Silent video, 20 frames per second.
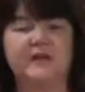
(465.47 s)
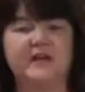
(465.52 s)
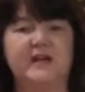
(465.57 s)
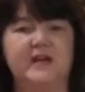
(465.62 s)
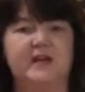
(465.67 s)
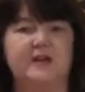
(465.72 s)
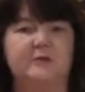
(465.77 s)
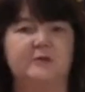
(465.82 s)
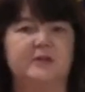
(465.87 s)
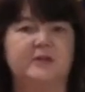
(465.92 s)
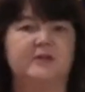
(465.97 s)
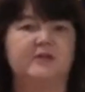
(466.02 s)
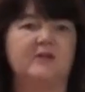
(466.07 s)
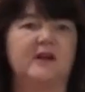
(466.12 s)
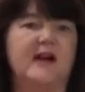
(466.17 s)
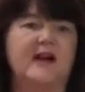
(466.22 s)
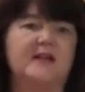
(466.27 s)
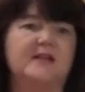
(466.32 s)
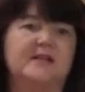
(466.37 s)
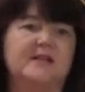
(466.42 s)
here with
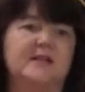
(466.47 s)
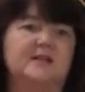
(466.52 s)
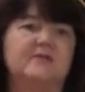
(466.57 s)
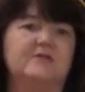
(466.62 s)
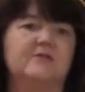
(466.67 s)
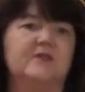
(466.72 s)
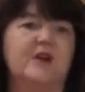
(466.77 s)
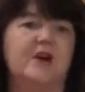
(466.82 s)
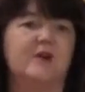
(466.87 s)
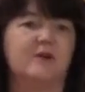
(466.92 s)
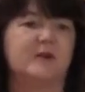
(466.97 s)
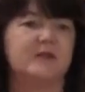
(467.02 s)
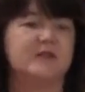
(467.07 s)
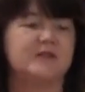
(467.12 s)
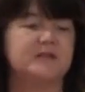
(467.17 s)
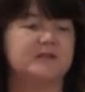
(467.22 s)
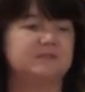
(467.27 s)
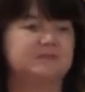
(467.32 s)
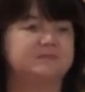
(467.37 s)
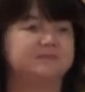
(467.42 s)
grass and
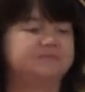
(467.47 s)
flowers.